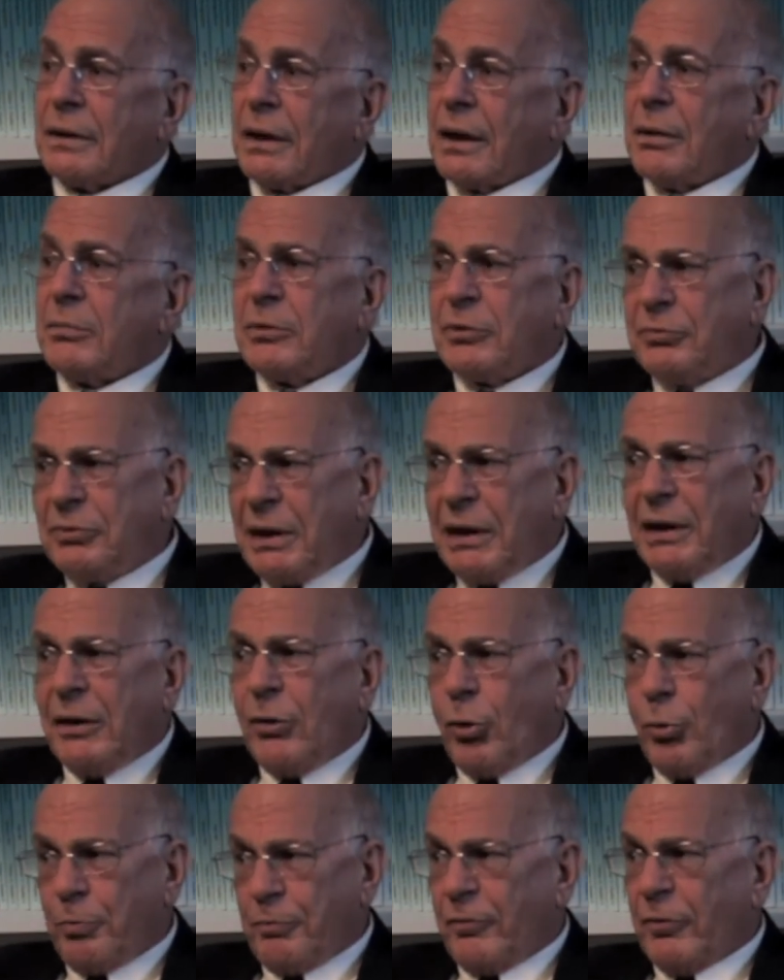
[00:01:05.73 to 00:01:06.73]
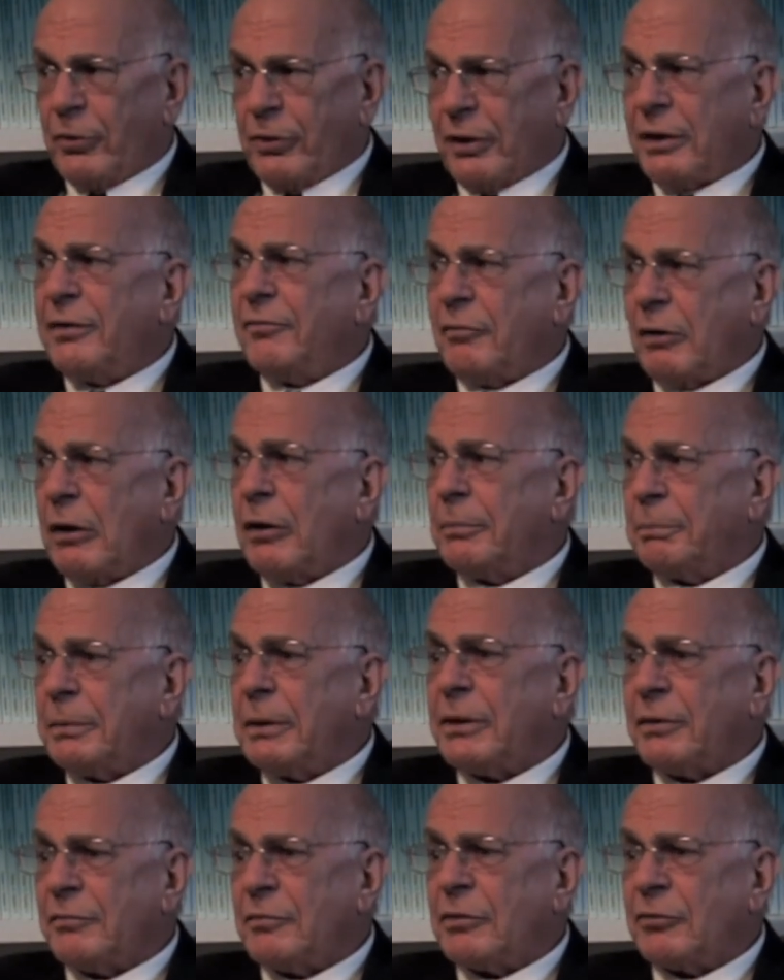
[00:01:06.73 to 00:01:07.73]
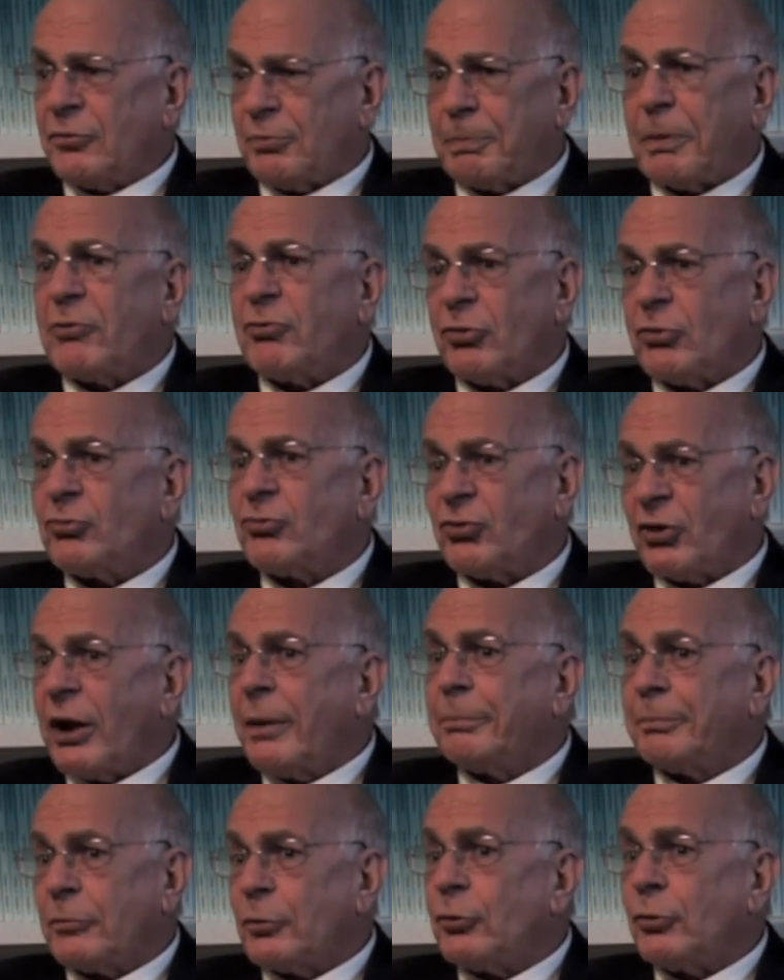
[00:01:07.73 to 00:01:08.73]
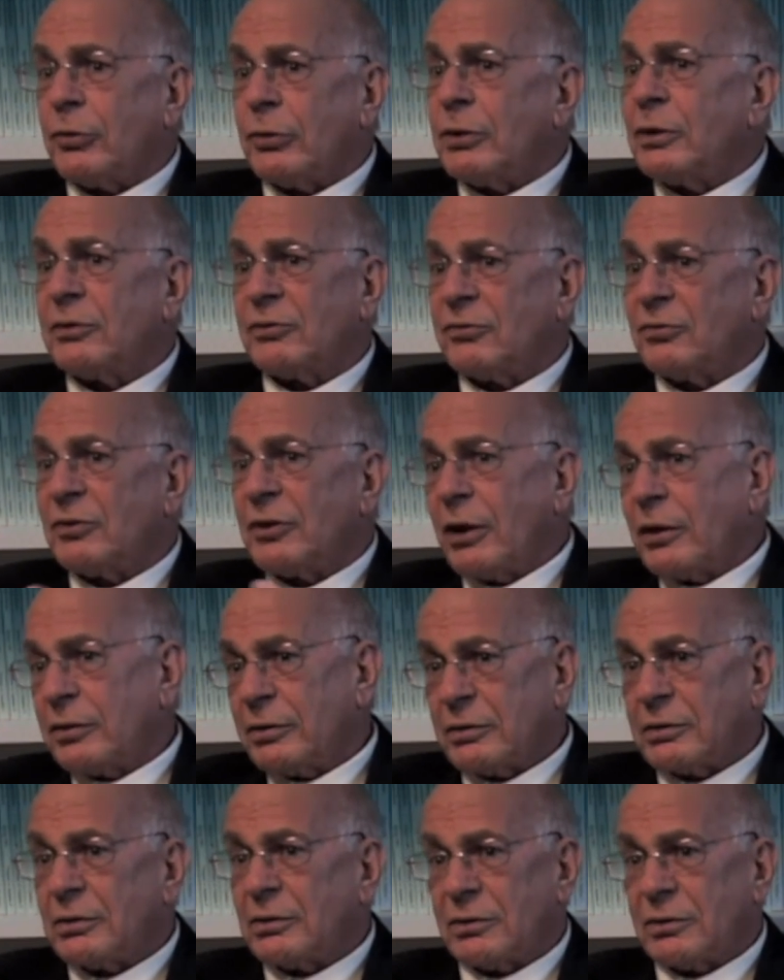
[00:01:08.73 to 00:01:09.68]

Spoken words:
I would really hope for the development of a special chapter. It's not